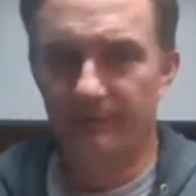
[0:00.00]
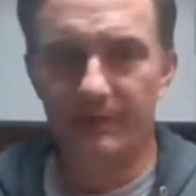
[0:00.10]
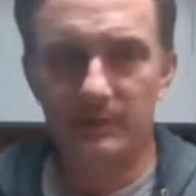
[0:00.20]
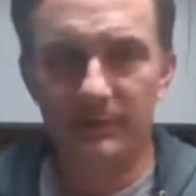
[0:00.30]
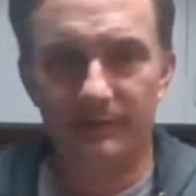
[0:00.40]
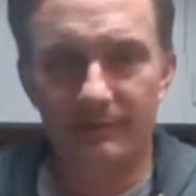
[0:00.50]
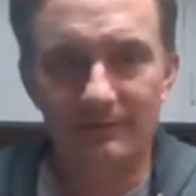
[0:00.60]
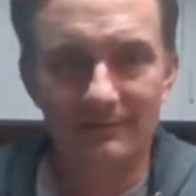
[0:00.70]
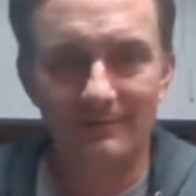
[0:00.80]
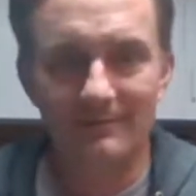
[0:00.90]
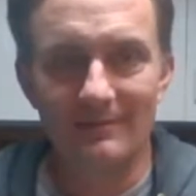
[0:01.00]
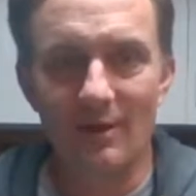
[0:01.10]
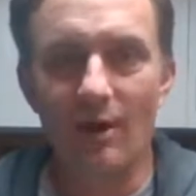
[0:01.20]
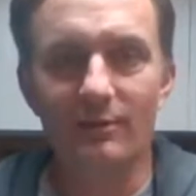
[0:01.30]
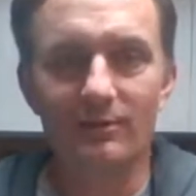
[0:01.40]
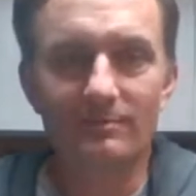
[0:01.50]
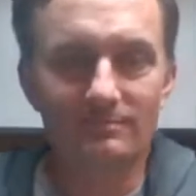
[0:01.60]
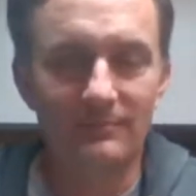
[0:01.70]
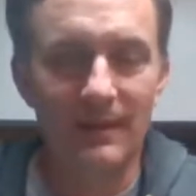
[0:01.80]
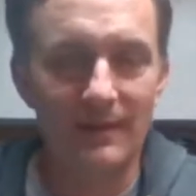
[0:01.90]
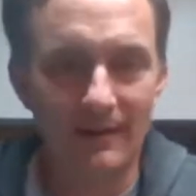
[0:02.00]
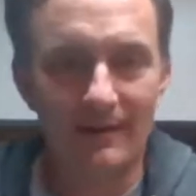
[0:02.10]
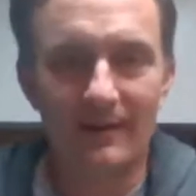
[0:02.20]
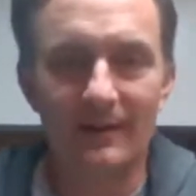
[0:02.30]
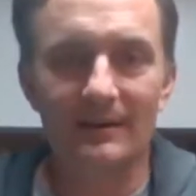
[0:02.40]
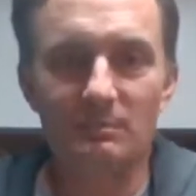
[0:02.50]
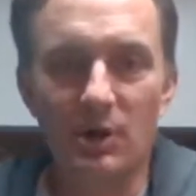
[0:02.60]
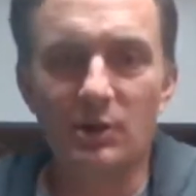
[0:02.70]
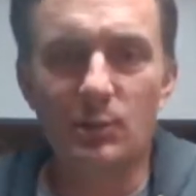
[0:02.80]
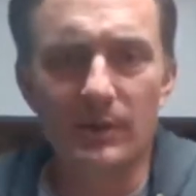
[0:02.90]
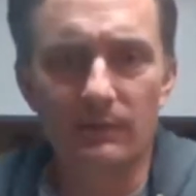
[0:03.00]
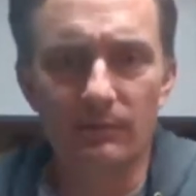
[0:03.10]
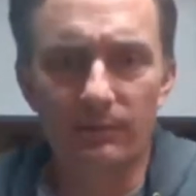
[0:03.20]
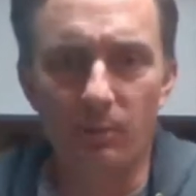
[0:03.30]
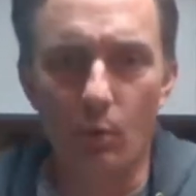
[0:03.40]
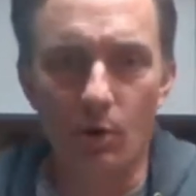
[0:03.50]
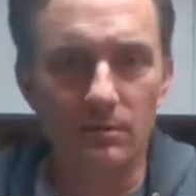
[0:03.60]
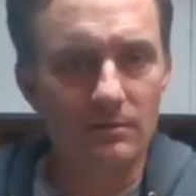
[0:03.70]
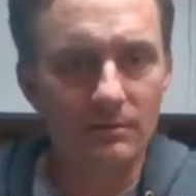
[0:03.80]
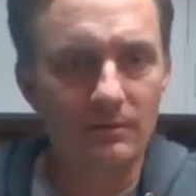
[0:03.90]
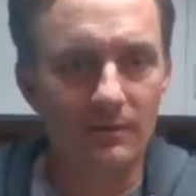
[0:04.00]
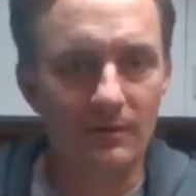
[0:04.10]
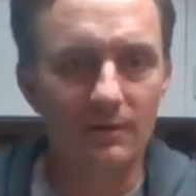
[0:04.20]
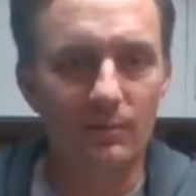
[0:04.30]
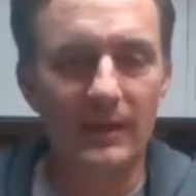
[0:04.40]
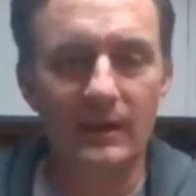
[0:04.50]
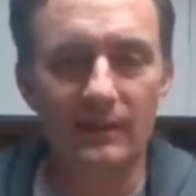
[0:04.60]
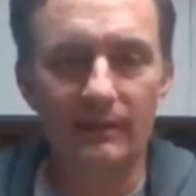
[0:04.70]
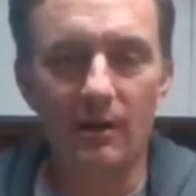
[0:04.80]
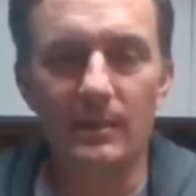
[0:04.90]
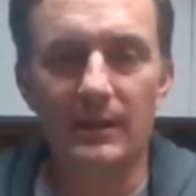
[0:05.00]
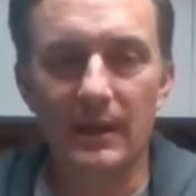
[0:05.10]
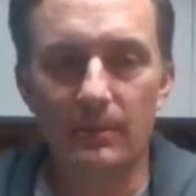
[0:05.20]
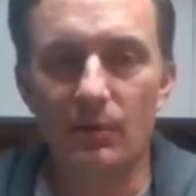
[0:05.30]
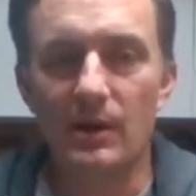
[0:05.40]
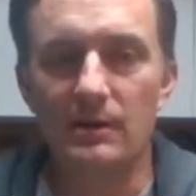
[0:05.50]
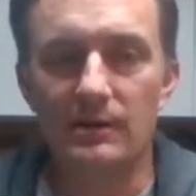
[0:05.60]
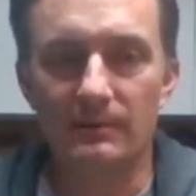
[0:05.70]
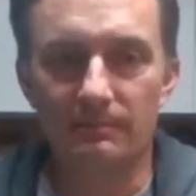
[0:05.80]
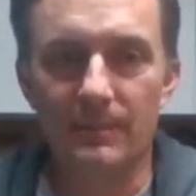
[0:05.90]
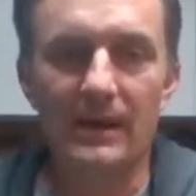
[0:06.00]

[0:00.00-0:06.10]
Famous author Mark Twain was born when Halley's Comet came around and